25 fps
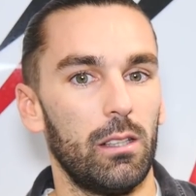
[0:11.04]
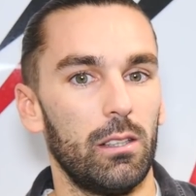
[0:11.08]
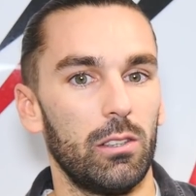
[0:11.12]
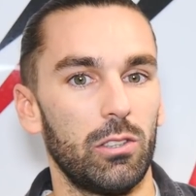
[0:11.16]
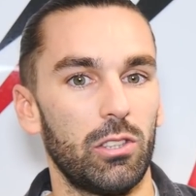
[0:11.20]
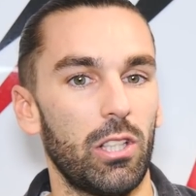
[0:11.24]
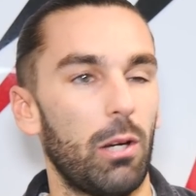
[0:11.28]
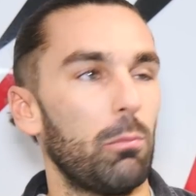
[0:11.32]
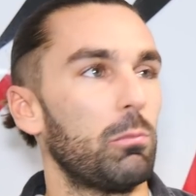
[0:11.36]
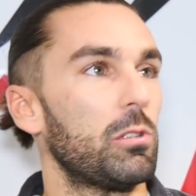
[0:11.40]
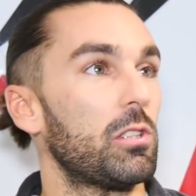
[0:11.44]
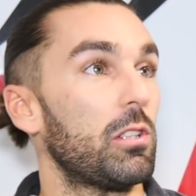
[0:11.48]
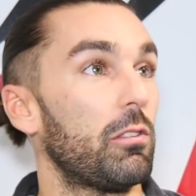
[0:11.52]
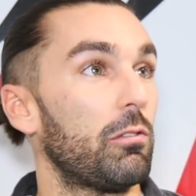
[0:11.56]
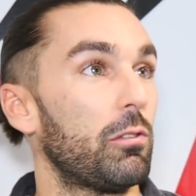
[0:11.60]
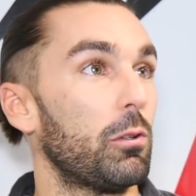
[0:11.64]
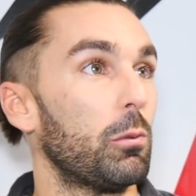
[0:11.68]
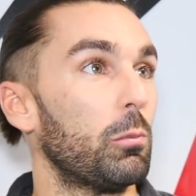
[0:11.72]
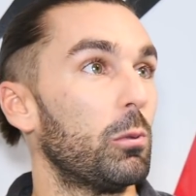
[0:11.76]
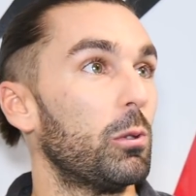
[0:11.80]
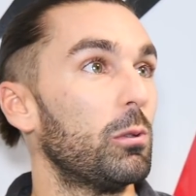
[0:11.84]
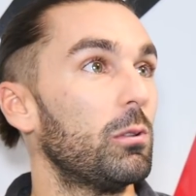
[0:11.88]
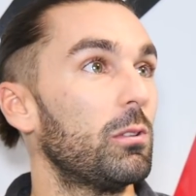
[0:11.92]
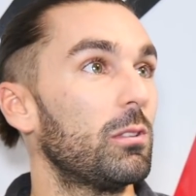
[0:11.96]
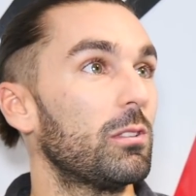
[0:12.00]
Championship
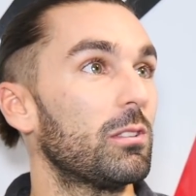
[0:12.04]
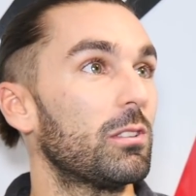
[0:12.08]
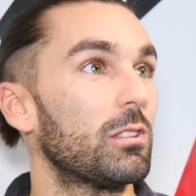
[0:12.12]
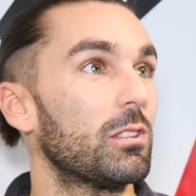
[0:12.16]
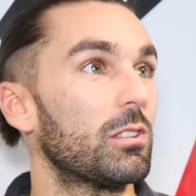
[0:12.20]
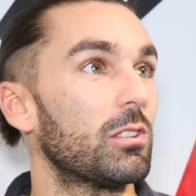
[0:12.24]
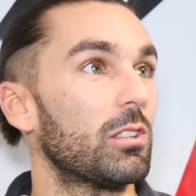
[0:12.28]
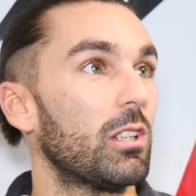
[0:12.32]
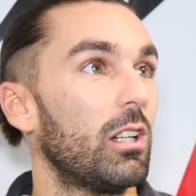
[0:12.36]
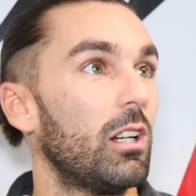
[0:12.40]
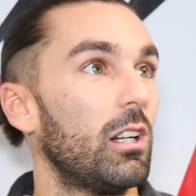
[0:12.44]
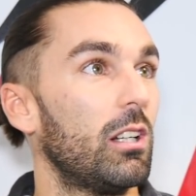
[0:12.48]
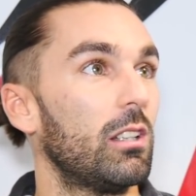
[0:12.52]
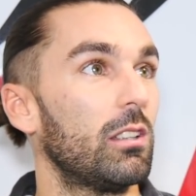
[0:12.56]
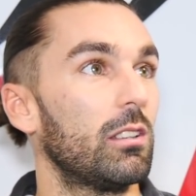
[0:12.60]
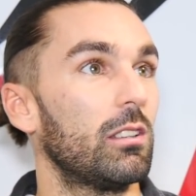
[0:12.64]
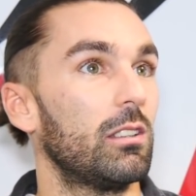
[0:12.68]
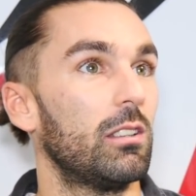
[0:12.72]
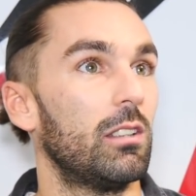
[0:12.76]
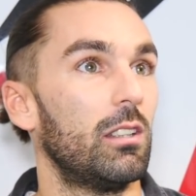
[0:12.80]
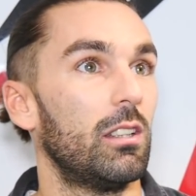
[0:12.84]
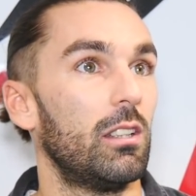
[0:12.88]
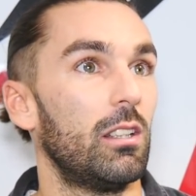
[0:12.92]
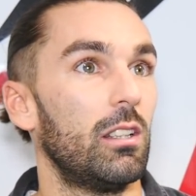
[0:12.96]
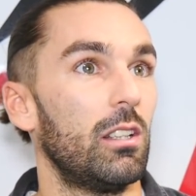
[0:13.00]
football, to start.
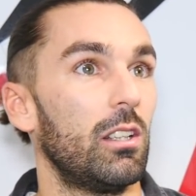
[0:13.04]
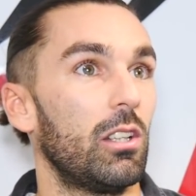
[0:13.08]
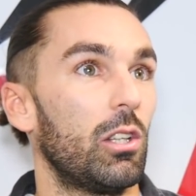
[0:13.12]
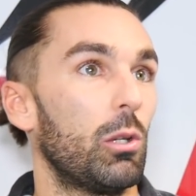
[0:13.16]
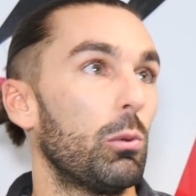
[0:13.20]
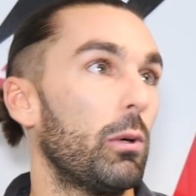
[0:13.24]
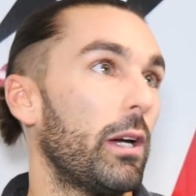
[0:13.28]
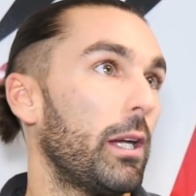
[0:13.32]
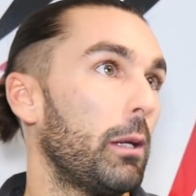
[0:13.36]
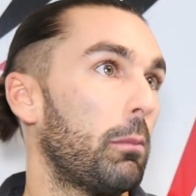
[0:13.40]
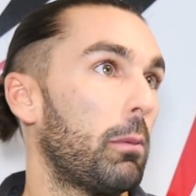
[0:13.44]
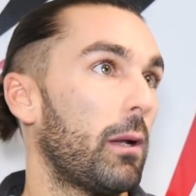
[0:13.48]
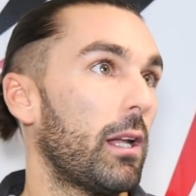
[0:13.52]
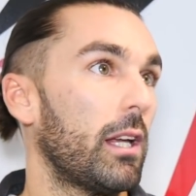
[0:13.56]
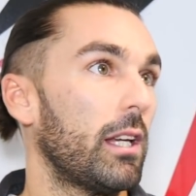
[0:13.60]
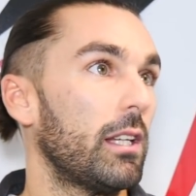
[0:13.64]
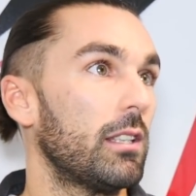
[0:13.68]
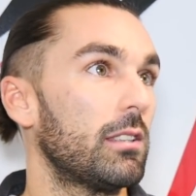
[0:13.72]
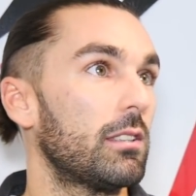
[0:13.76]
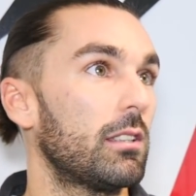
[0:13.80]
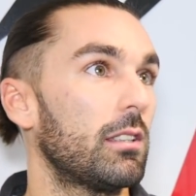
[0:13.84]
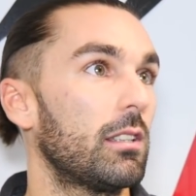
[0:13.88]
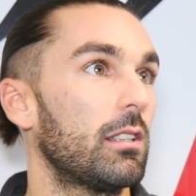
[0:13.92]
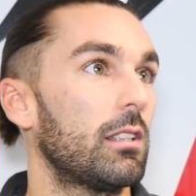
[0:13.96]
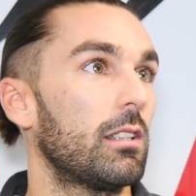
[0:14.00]
The way he
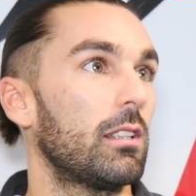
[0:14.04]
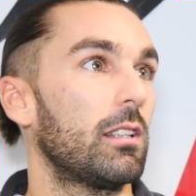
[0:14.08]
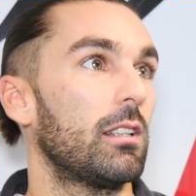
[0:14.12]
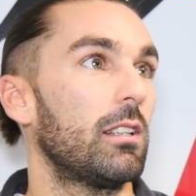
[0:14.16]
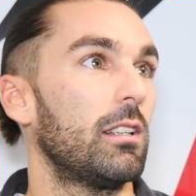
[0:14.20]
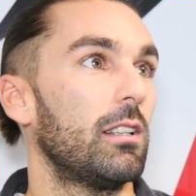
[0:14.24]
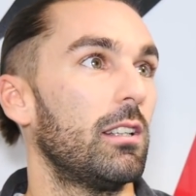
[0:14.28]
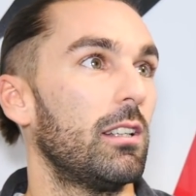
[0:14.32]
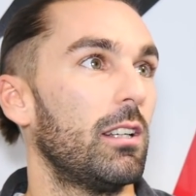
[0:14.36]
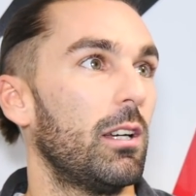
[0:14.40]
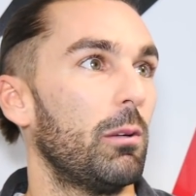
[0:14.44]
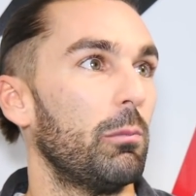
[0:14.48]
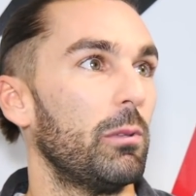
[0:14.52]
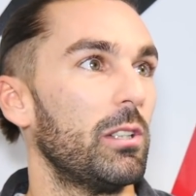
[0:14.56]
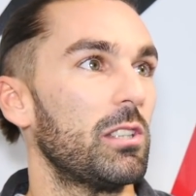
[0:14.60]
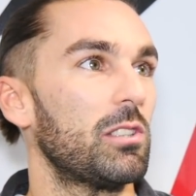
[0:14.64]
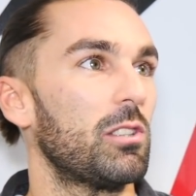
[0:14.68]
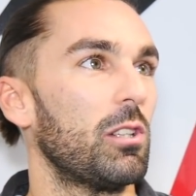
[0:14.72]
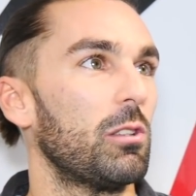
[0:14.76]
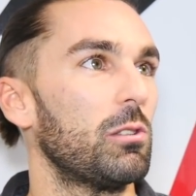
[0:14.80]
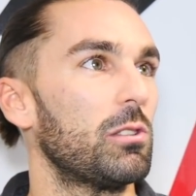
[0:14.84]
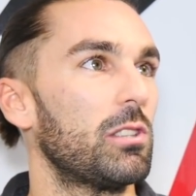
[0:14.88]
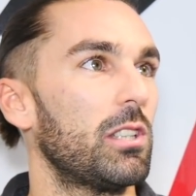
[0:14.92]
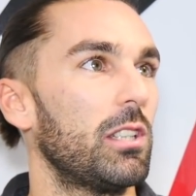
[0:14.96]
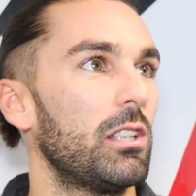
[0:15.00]
plays, I mean, it's
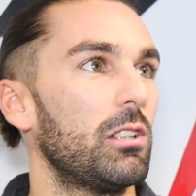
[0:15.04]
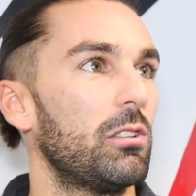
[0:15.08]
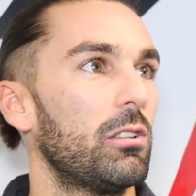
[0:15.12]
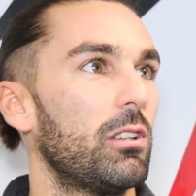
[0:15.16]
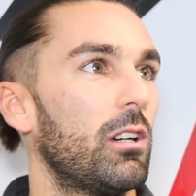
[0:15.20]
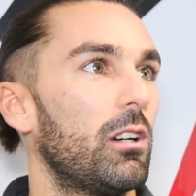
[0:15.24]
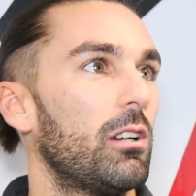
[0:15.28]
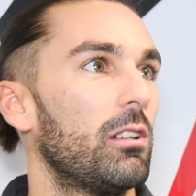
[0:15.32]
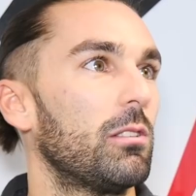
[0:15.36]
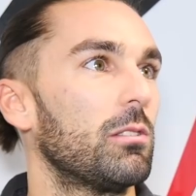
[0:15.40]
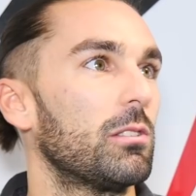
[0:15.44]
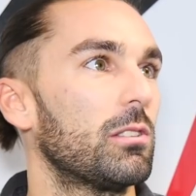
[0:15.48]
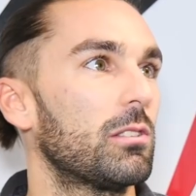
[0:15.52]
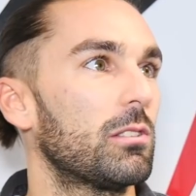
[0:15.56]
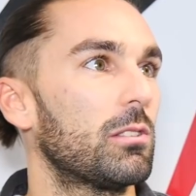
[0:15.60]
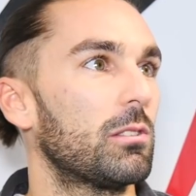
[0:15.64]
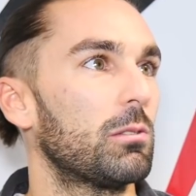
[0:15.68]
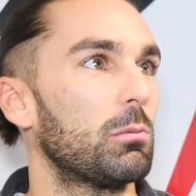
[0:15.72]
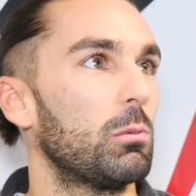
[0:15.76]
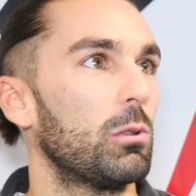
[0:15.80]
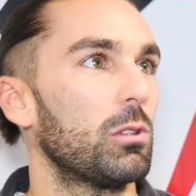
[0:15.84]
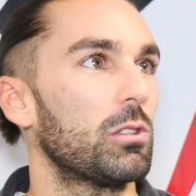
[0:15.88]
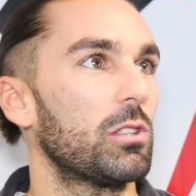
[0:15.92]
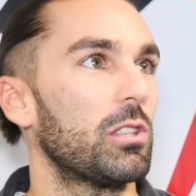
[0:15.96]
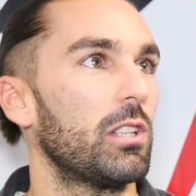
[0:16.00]
no secret. I was
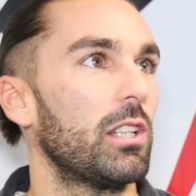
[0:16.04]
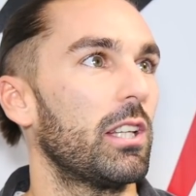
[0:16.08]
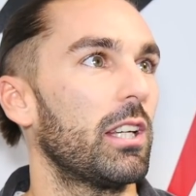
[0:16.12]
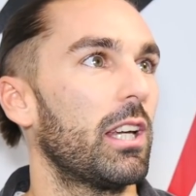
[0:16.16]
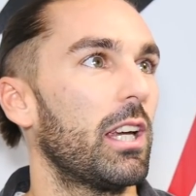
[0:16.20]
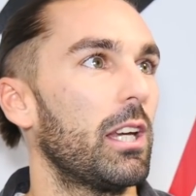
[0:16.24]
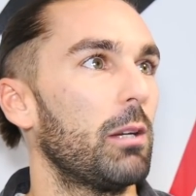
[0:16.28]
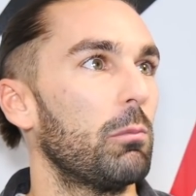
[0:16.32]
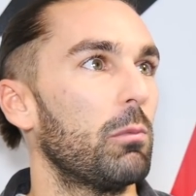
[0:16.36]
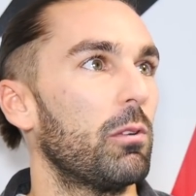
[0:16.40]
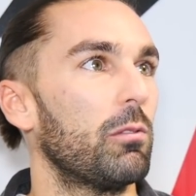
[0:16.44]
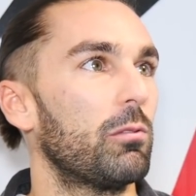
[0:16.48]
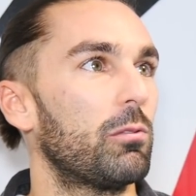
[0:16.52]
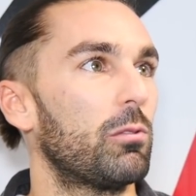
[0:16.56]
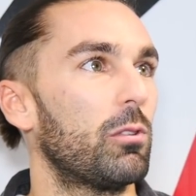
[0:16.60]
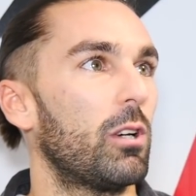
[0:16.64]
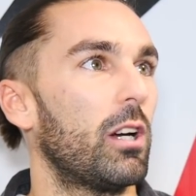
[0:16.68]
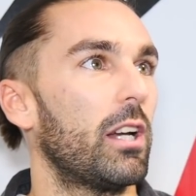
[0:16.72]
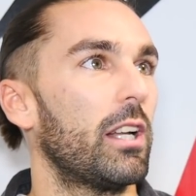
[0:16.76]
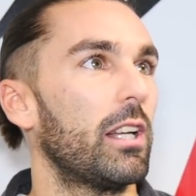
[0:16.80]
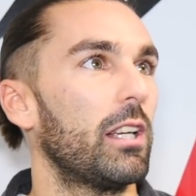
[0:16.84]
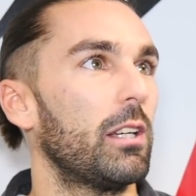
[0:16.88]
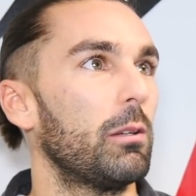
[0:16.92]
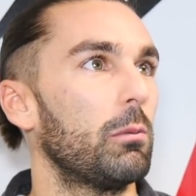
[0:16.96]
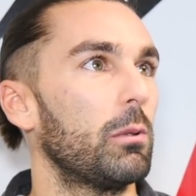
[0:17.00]
watching the game on
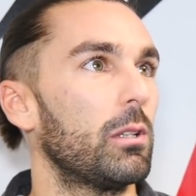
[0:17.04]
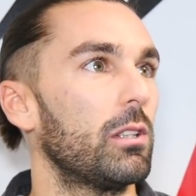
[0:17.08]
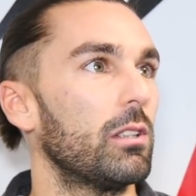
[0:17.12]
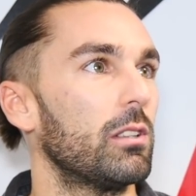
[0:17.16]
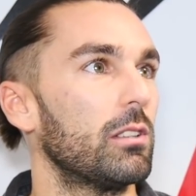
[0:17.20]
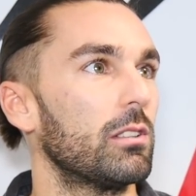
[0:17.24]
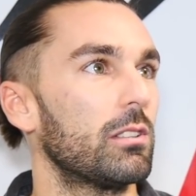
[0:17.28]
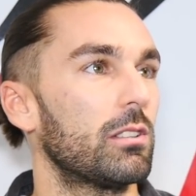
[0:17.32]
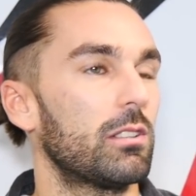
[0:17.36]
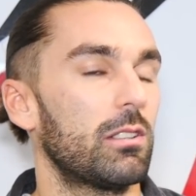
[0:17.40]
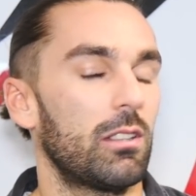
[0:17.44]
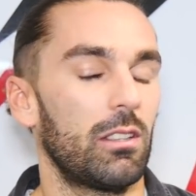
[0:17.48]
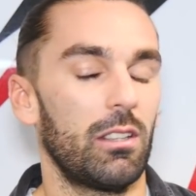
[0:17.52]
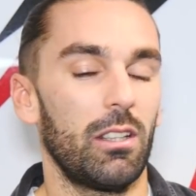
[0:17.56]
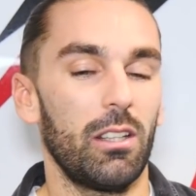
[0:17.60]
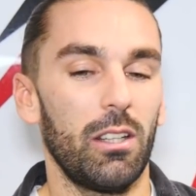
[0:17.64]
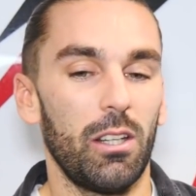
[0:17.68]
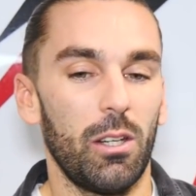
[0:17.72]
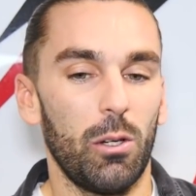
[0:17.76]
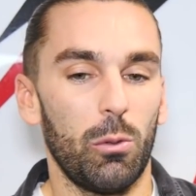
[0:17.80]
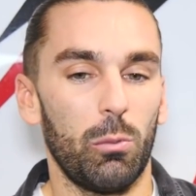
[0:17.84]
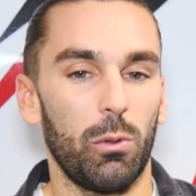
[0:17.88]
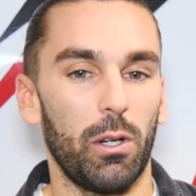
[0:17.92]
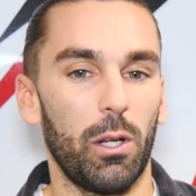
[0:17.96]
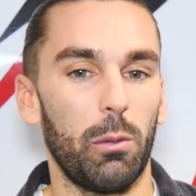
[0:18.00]
Friday, because
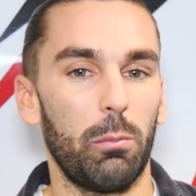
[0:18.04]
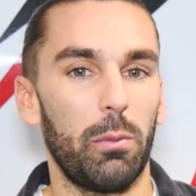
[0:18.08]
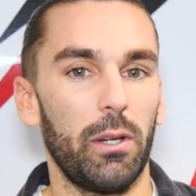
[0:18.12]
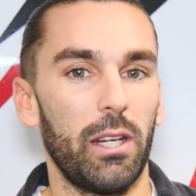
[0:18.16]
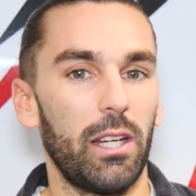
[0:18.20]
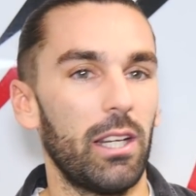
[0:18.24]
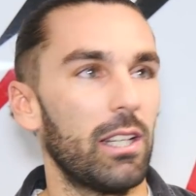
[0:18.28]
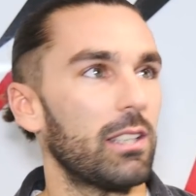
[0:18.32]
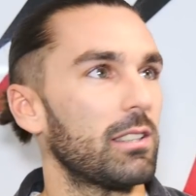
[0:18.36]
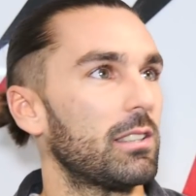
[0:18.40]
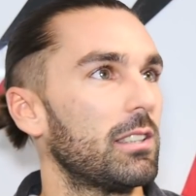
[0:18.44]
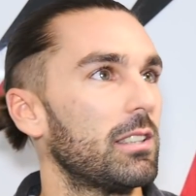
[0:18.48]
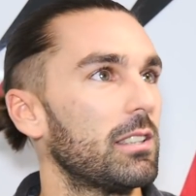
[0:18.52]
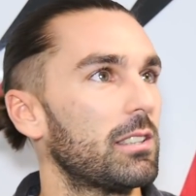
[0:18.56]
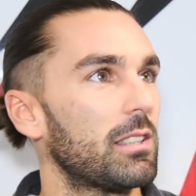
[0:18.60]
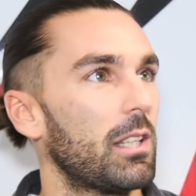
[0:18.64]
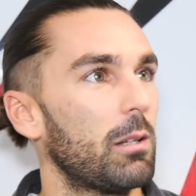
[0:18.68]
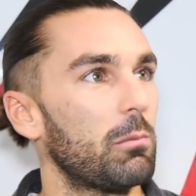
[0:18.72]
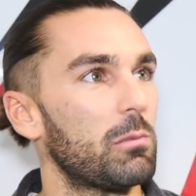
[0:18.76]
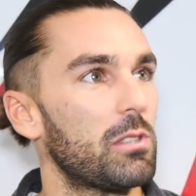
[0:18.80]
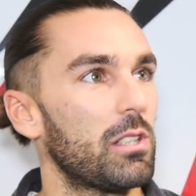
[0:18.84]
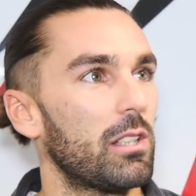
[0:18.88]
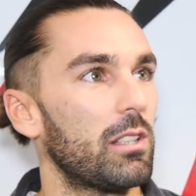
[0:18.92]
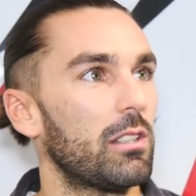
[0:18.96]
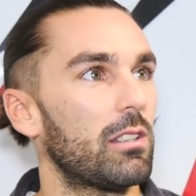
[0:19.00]
when a bid gets
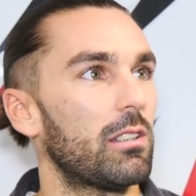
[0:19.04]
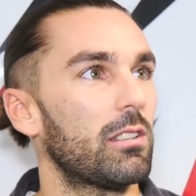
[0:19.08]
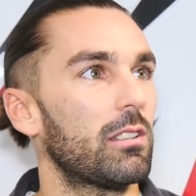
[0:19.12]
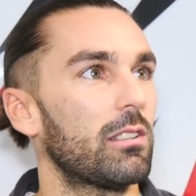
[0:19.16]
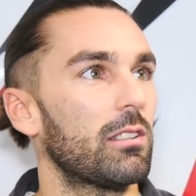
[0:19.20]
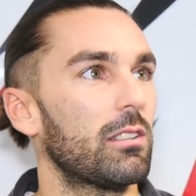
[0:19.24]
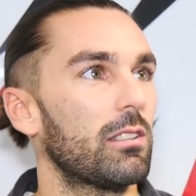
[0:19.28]
accepted,